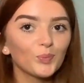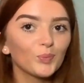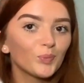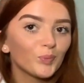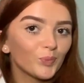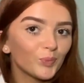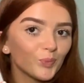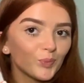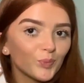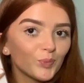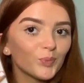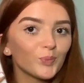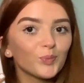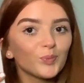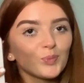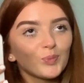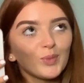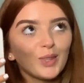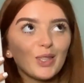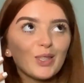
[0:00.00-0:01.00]

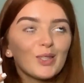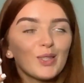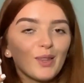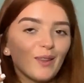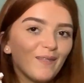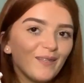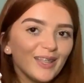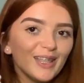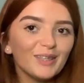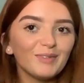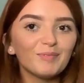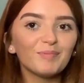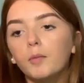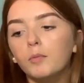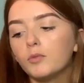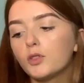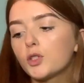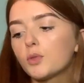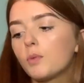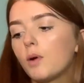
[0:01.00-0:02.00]
I just love it.
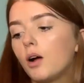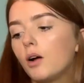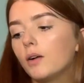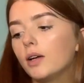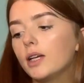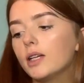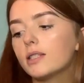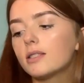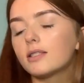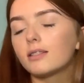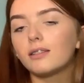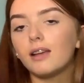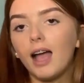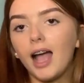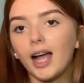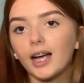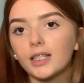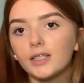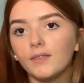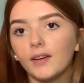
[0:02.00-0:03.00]
Just while it's
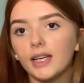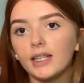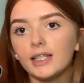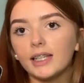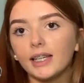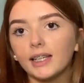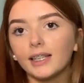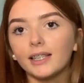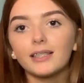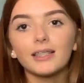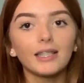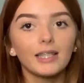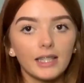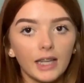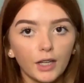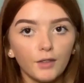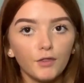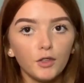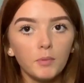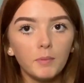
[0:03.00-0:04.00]
activating, it's gonna take a few